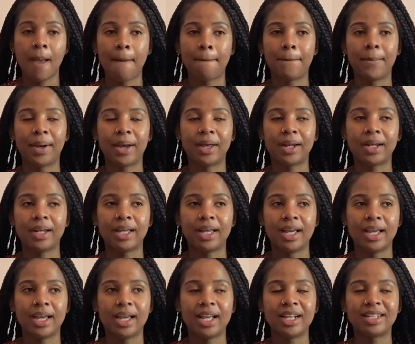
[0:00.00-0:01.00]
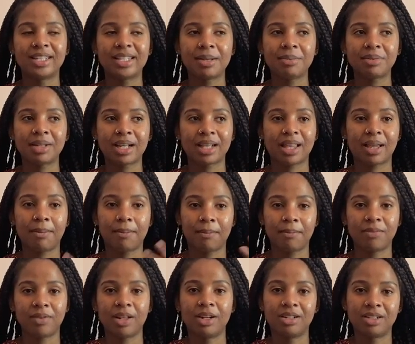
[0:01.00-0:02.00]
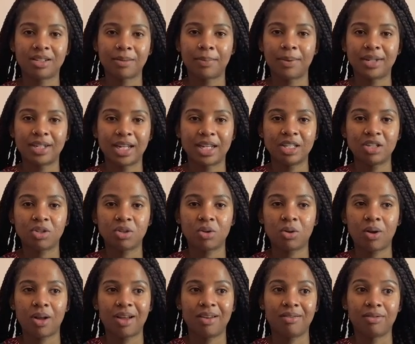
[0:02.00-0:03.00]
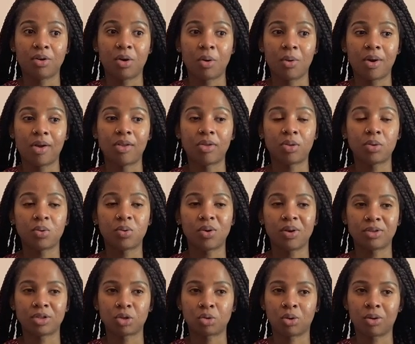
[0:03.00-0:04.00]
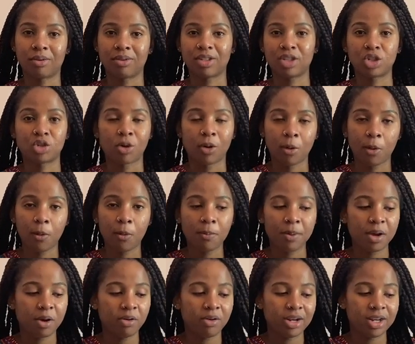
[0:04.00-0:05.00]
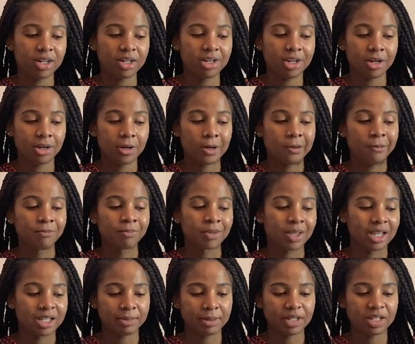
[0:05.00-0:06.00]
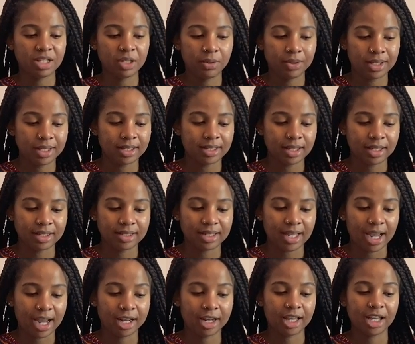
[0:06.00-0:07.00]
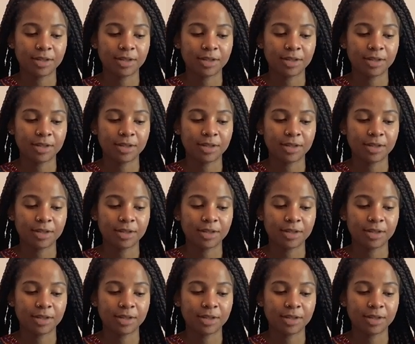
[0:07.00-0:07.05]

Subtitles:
But it seems like there's a potential of going through a sort of struggle period here, especially with this anxiety,